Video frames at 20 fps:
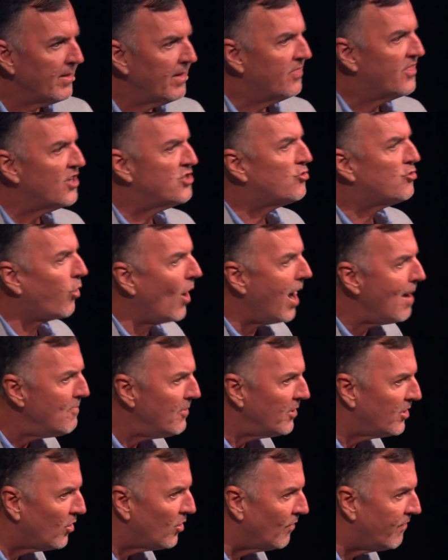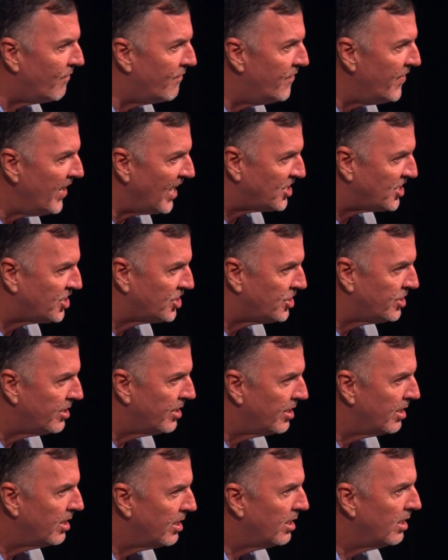the tropical fish
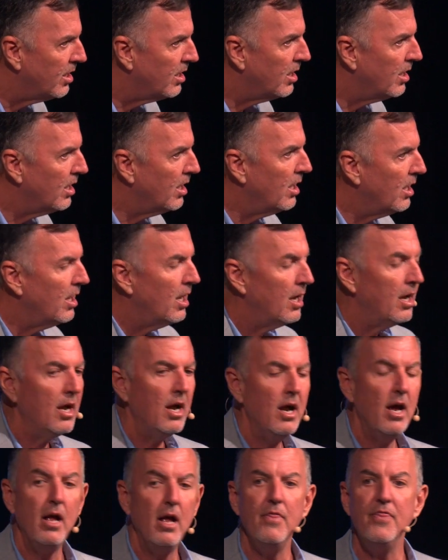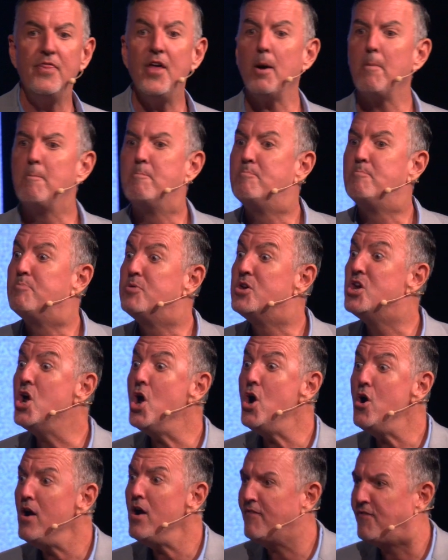they're
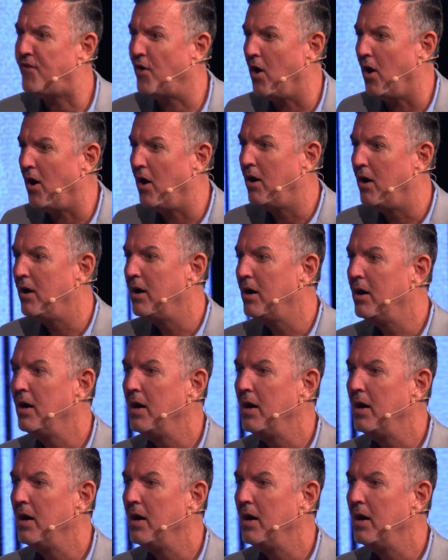beautiful.